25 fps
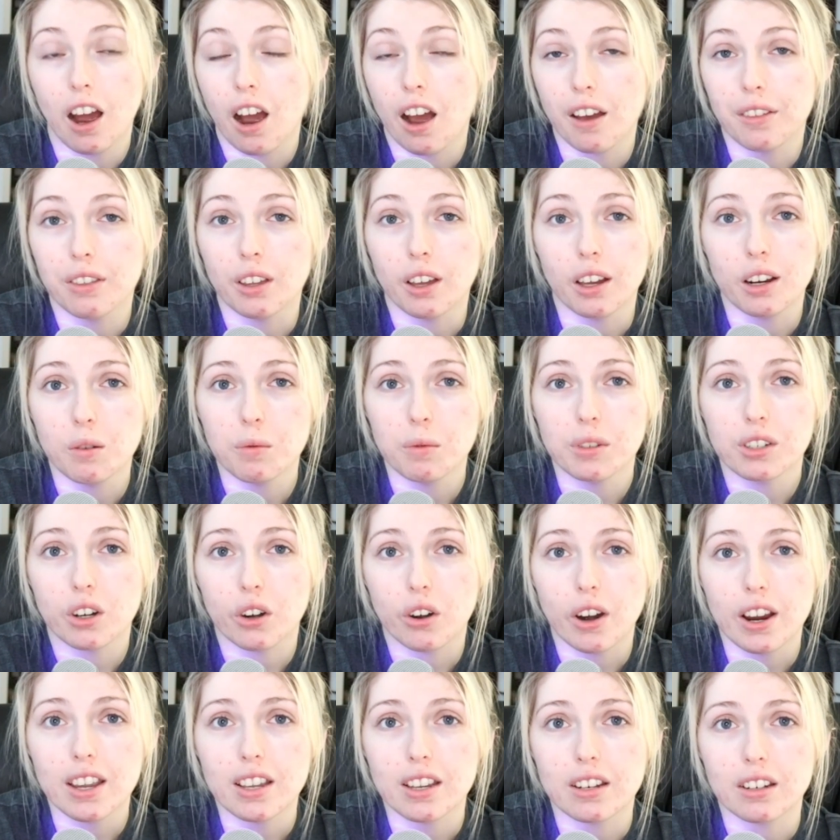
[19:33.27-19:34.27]
I thought it was
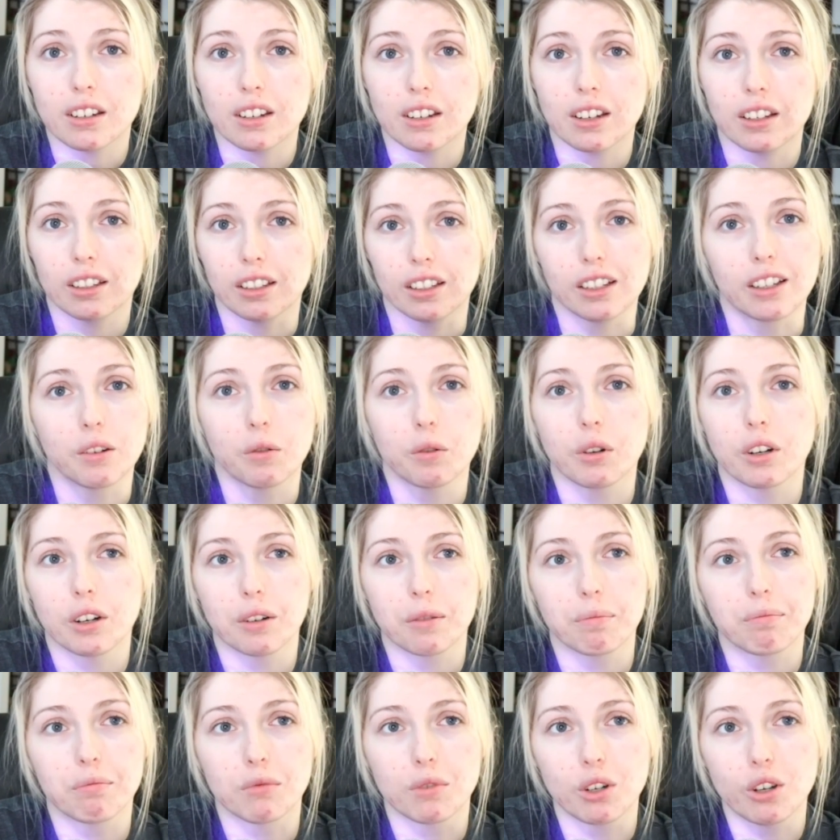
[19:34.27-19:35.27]
great. Like,
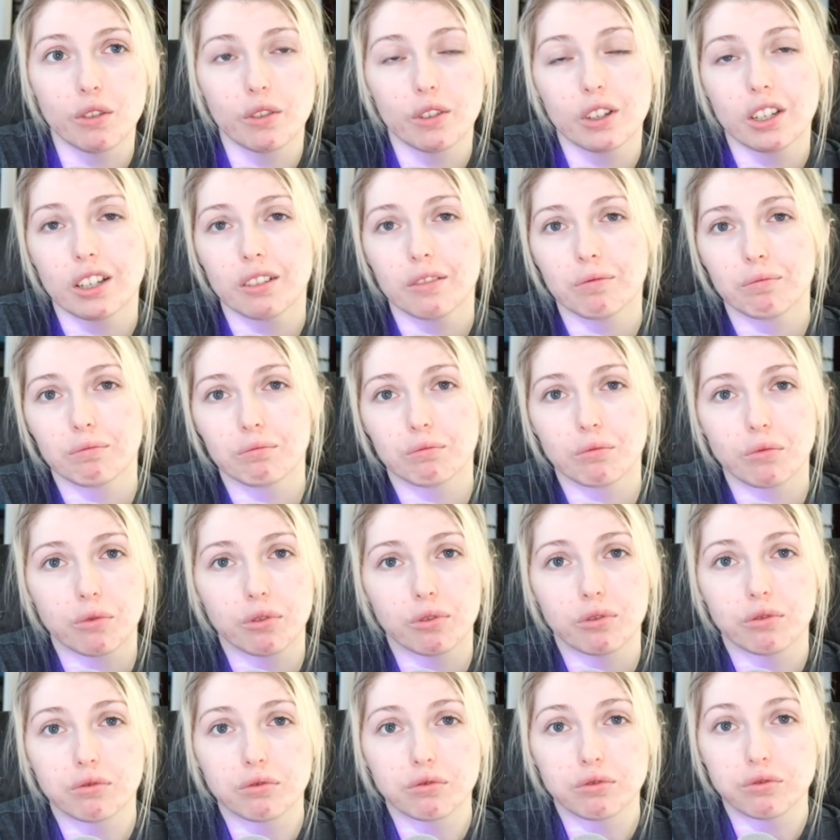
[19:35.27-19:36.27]
we're moving
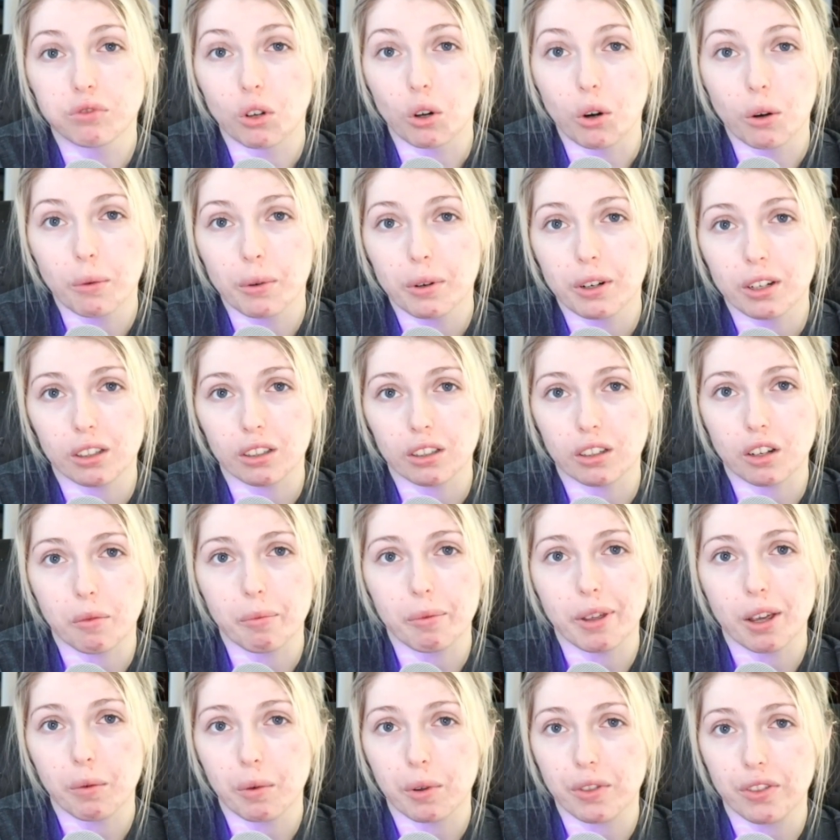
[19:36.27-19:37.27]
forward a little
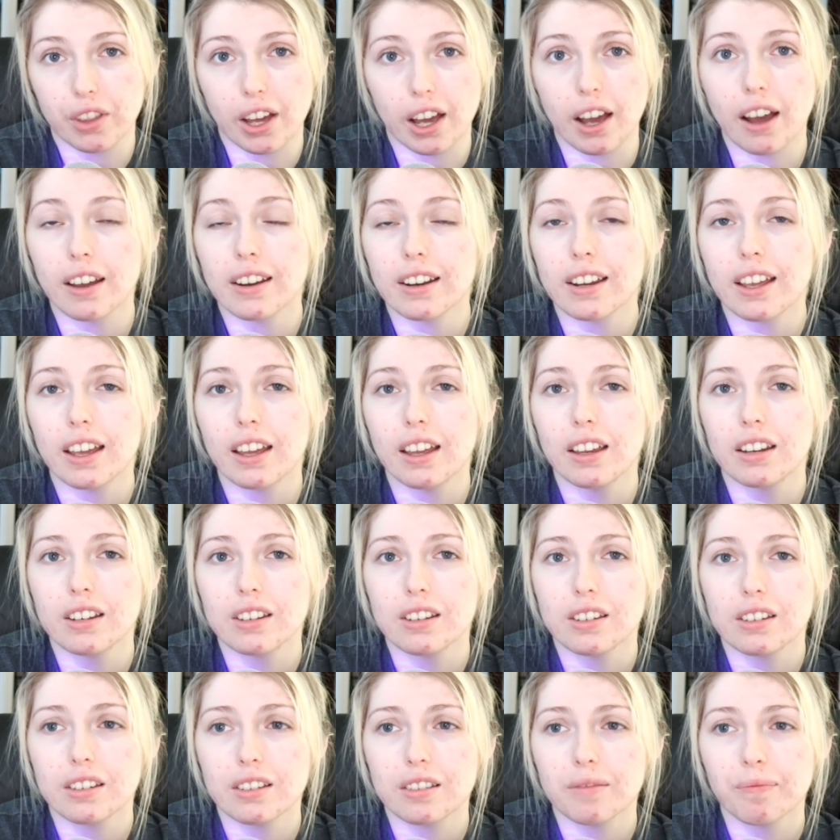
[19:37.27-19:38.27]
bit with that,
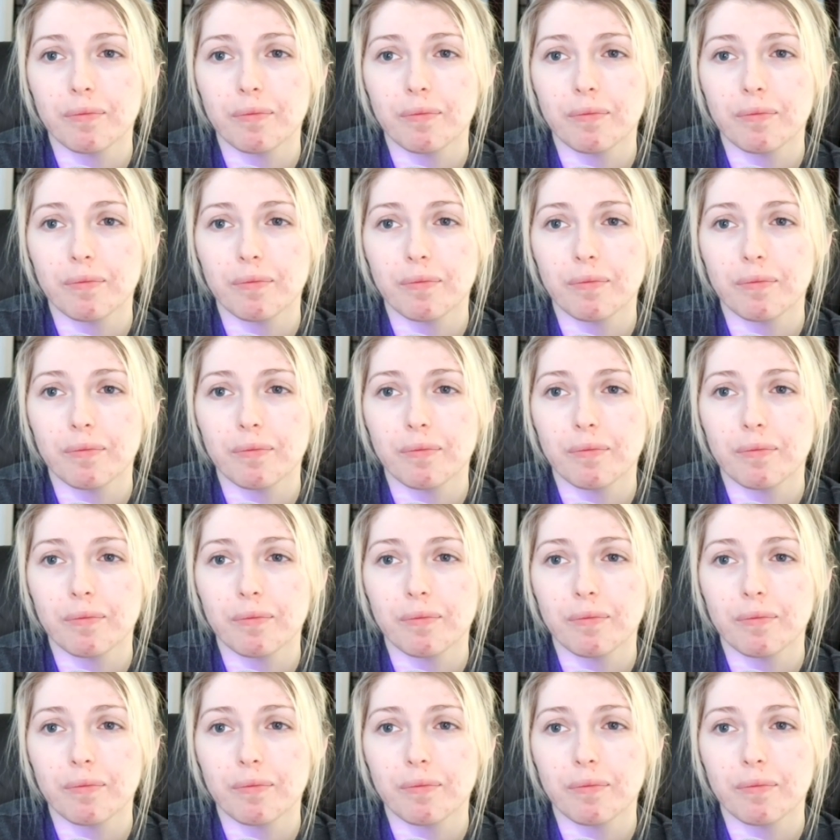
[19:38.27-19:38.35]
and